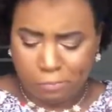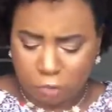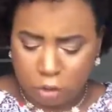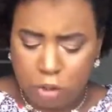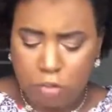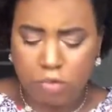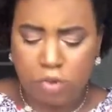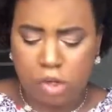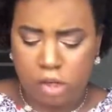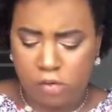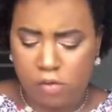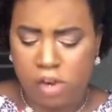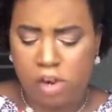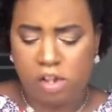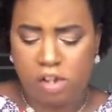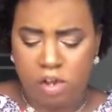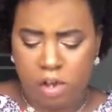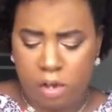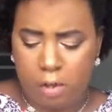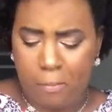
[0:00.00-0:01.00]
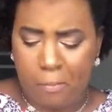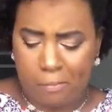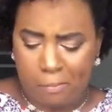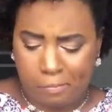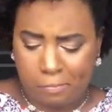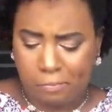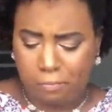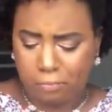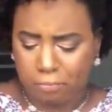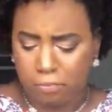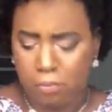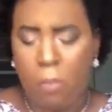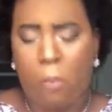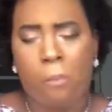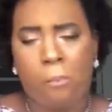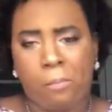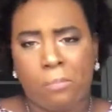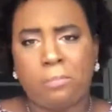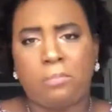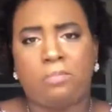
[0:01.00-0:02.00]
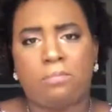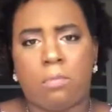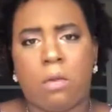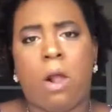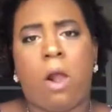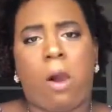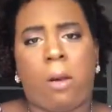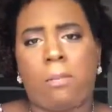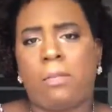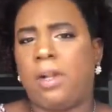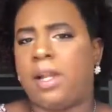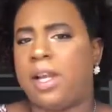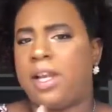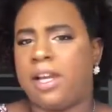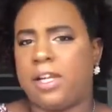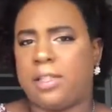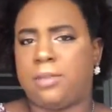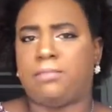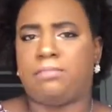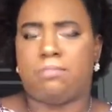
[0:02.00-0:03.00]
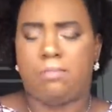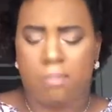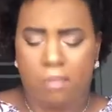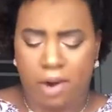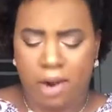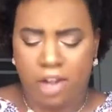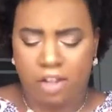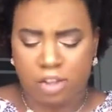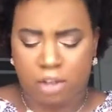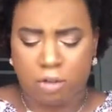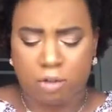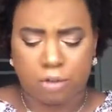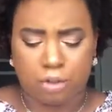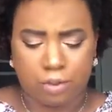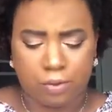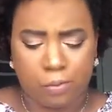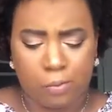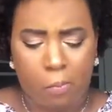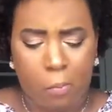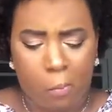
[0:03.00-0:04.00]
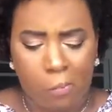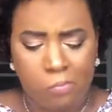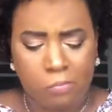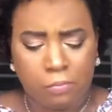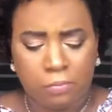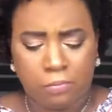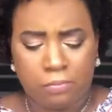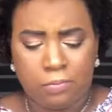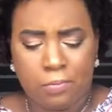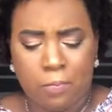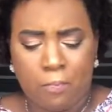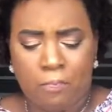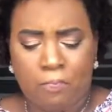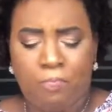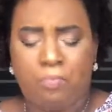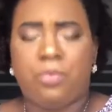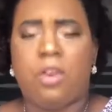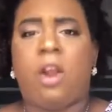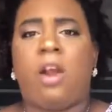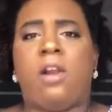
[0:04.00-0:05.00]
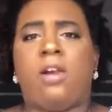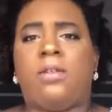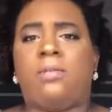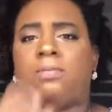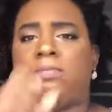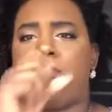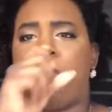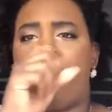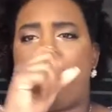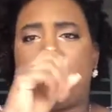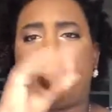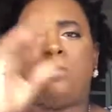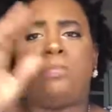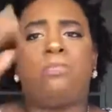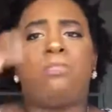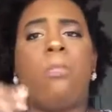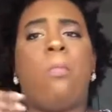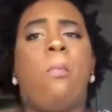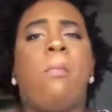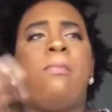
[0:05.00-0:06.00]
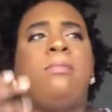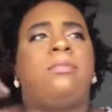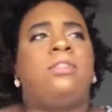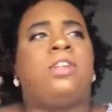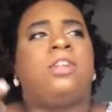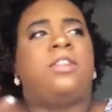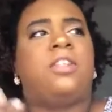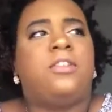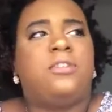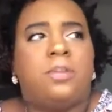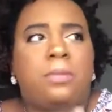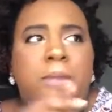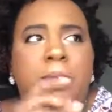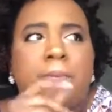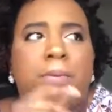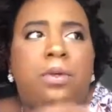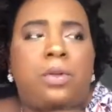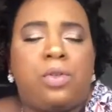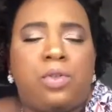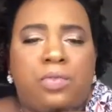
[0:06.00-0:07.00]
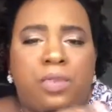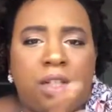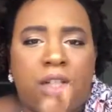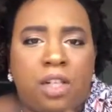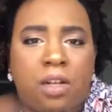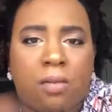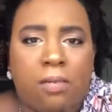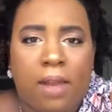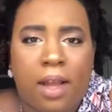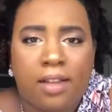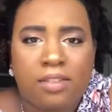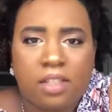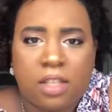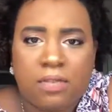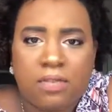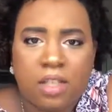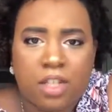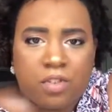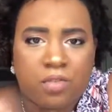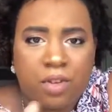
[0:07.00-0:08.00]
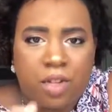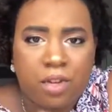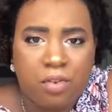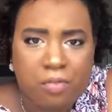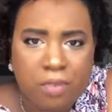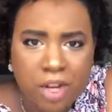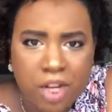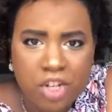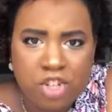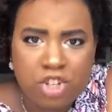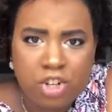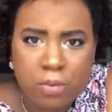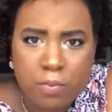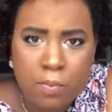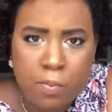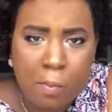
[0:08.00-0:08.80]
They're really, really good. I'm glad I got those. And they're good for people who really don't like stuff that's really rich.